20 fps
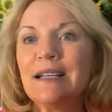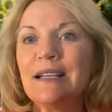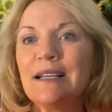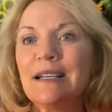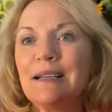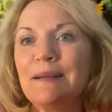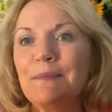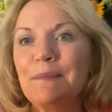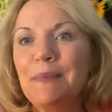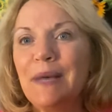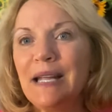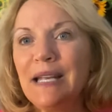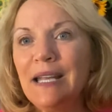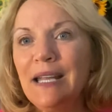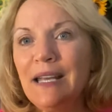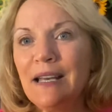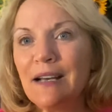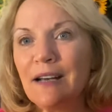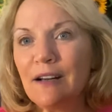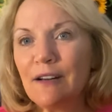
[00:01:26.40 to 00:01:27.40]

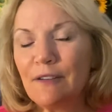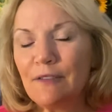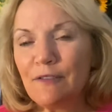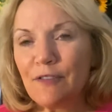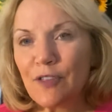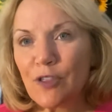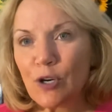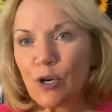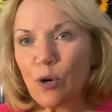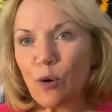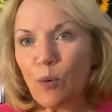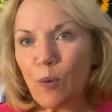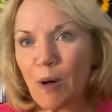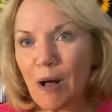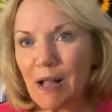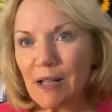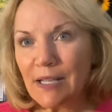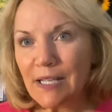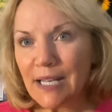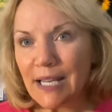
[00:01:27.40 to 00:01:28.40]
many of the
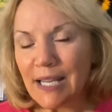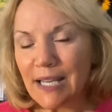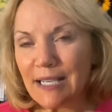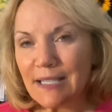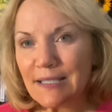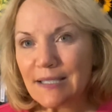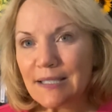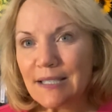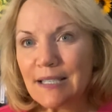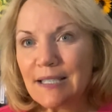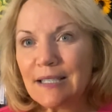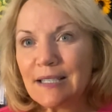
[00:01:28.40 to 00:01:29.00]
qualities